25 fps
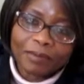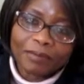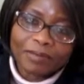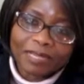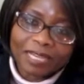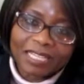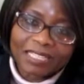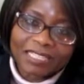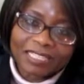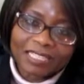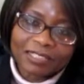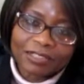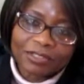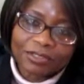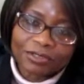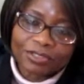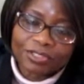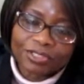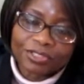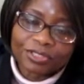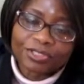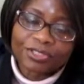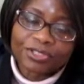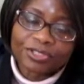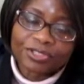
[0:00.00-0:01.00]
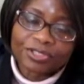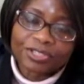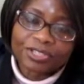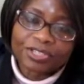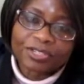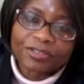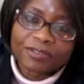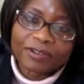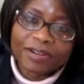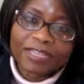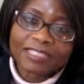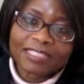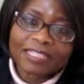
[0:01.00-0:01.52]
when I say your sisters in
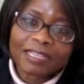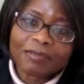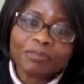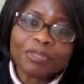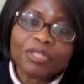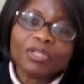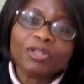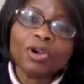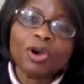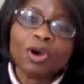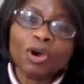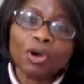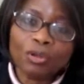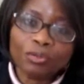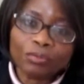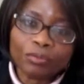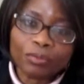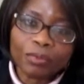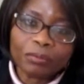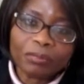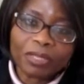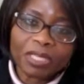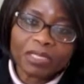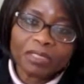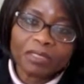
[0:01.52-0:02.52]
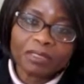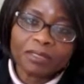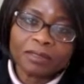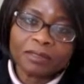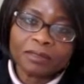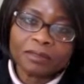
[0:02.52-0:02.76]
Christ, I mean all women,